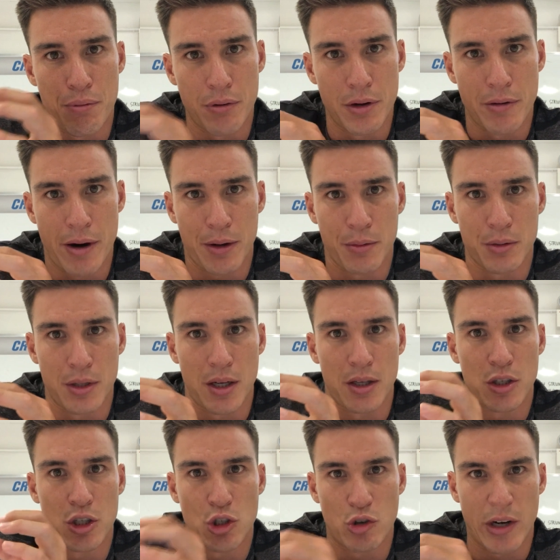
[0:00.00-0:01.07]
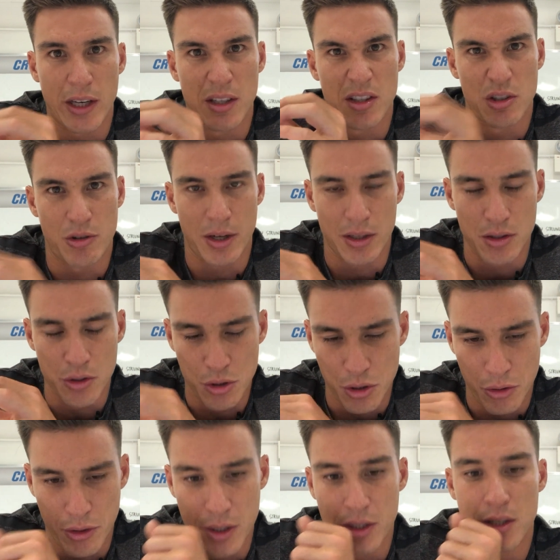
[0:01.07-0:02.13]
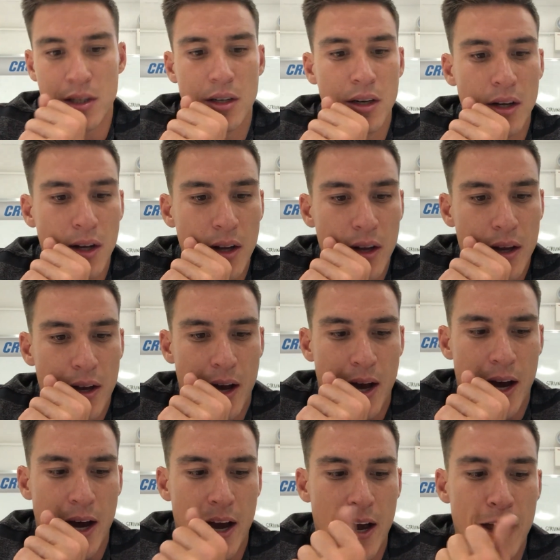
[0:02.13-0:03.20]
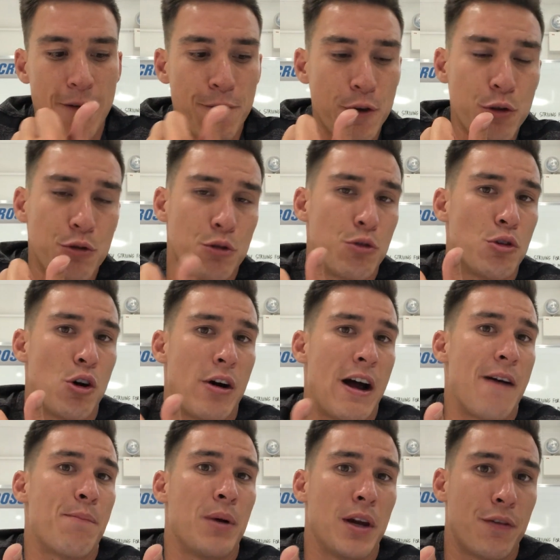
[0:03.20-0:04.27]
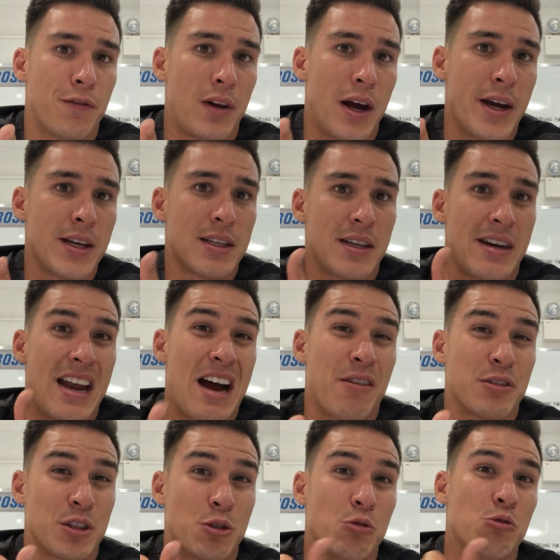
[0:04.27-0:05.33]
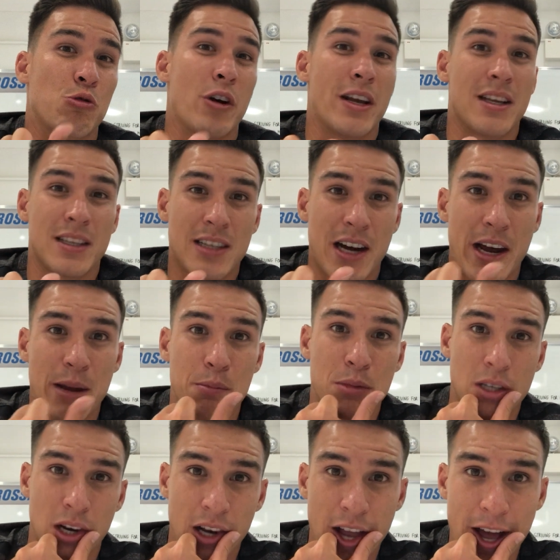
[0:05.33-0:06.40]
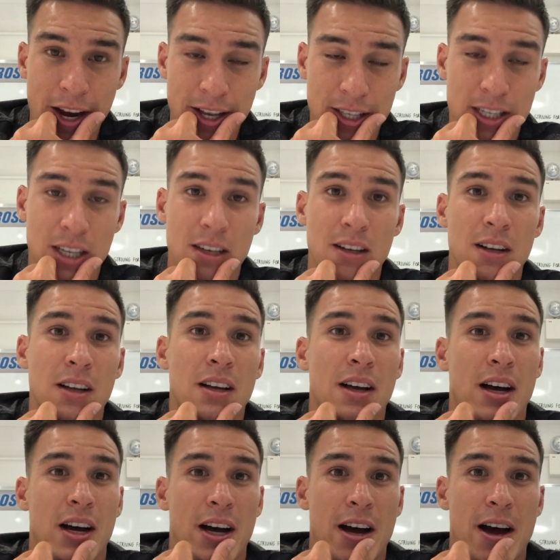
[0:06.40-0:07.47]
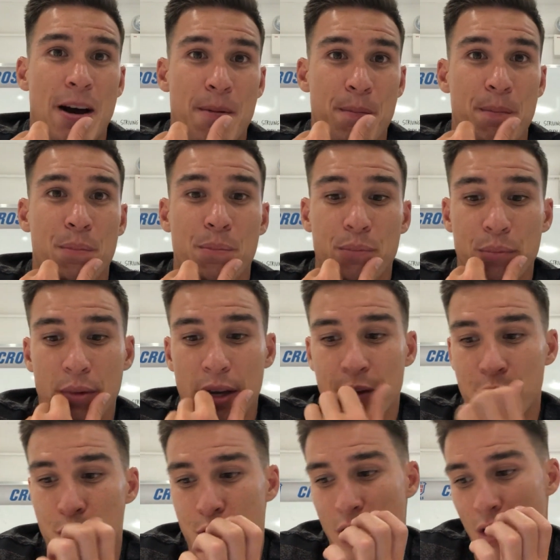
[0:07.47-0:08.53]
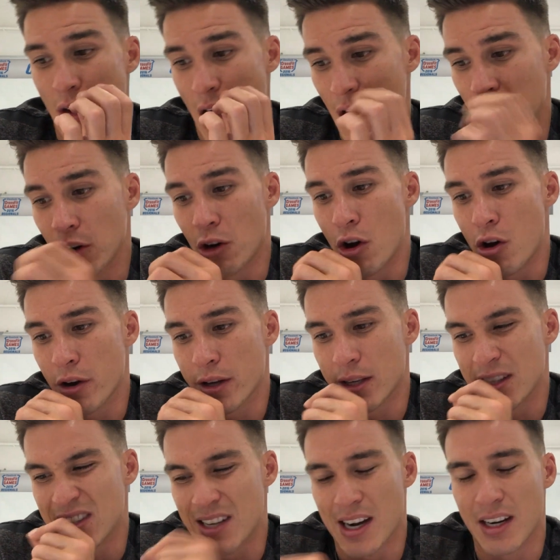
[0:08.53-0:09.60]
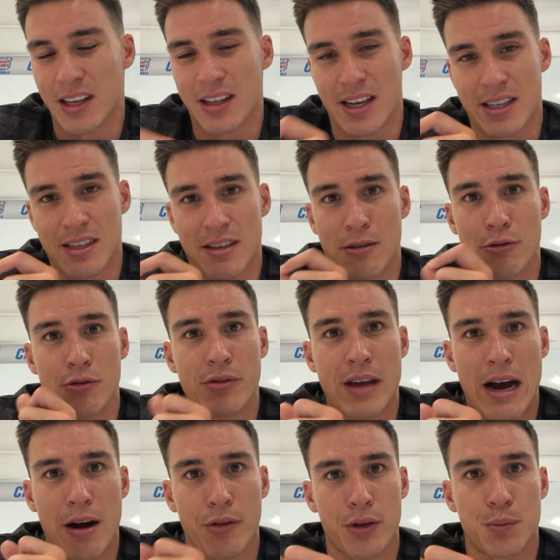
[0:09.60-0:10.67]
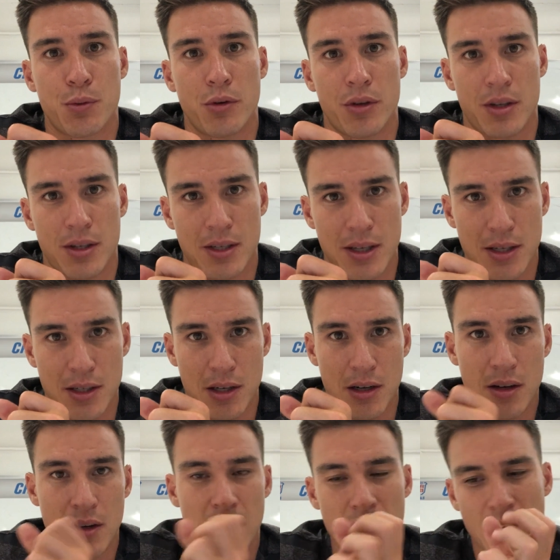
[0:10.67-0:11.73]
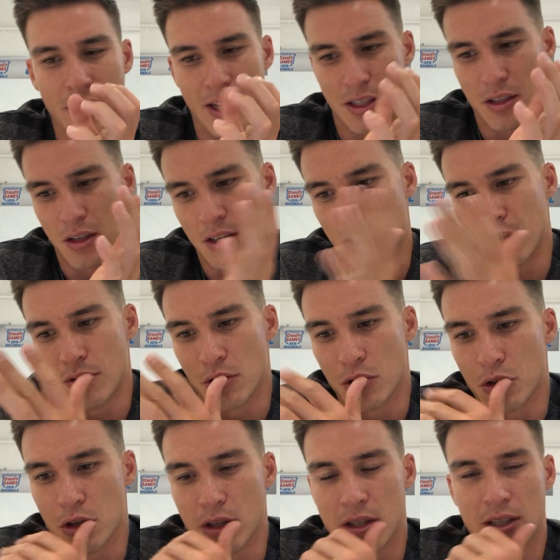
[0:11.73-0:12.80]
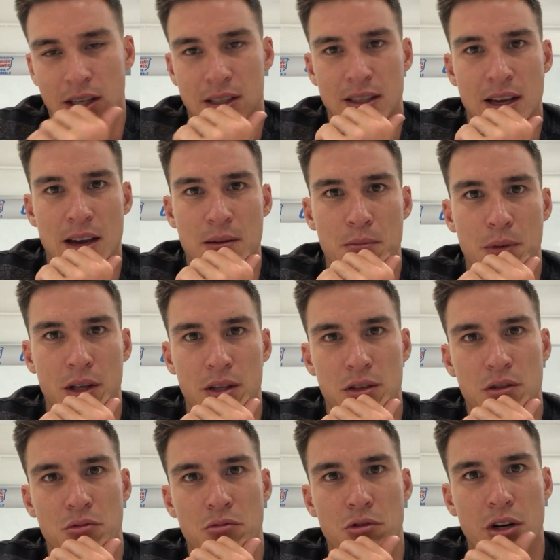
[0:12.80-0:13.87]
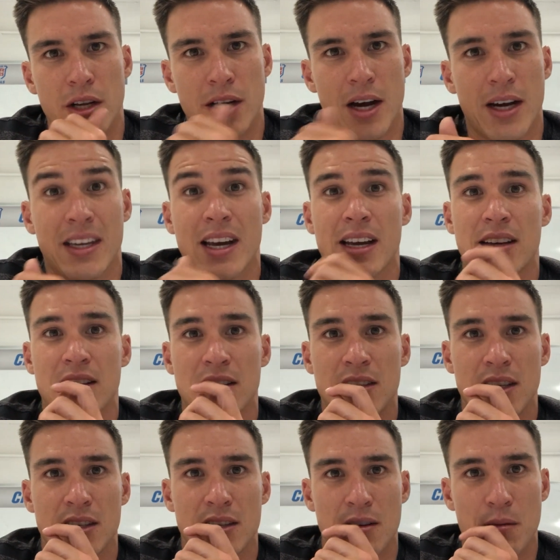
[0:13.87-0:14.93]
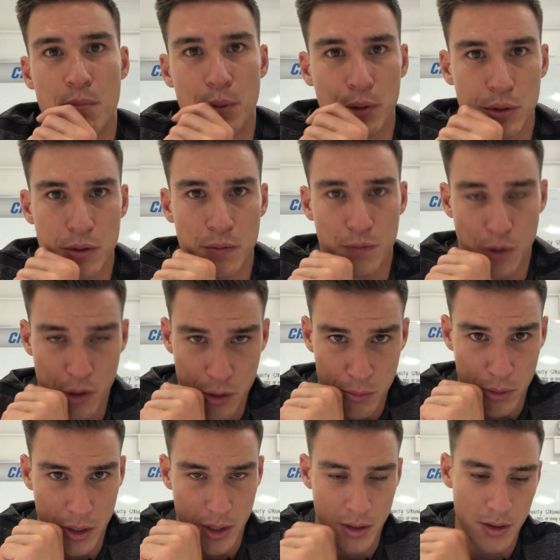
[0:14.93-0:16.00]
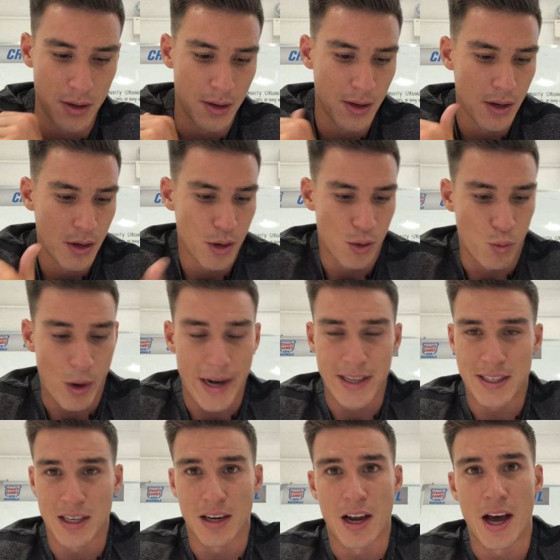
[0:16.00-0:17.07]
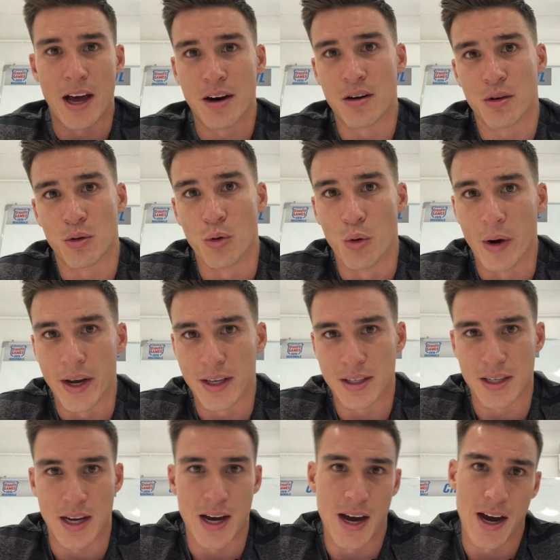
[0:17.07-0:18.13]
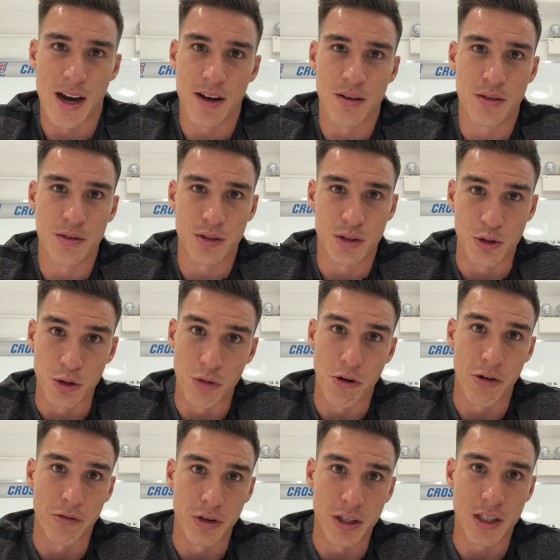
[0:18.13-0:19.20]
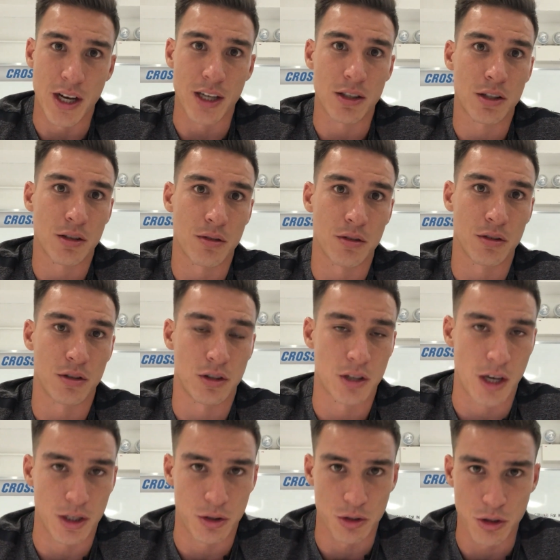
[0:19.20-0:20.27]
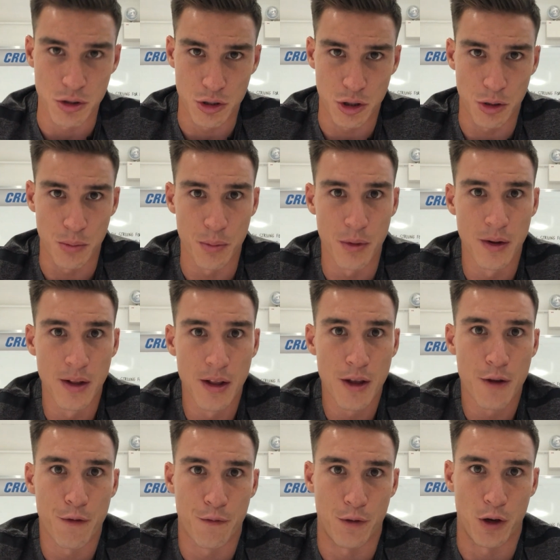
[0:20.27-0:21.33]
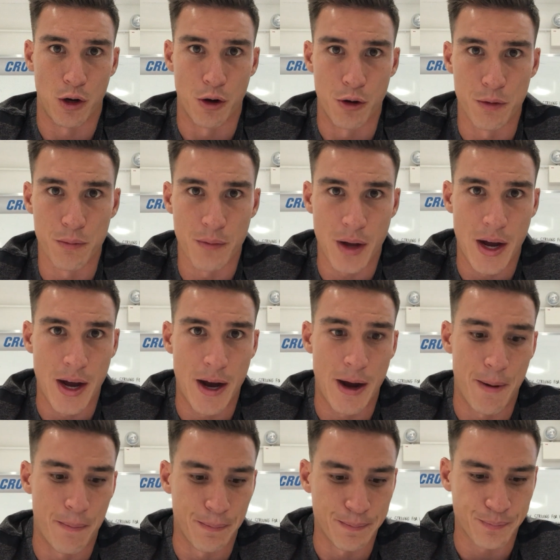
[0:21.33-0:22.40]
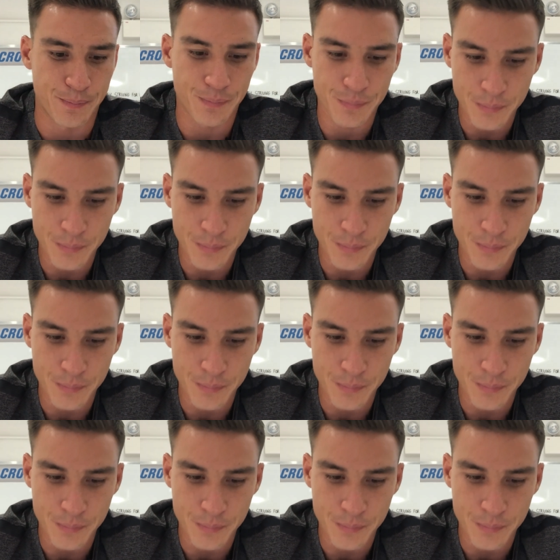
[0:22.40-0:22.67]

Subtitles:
prerequisite strength and strength endurance. If you do not have butterflies, now is a great time to learn it. If you can unlock and dial in that skill now at this point in the season, that's going to give you a good 6 to 8 months to really get consistent and build some volume with it. Ways to learn: always do your own research, search on YouTube, follow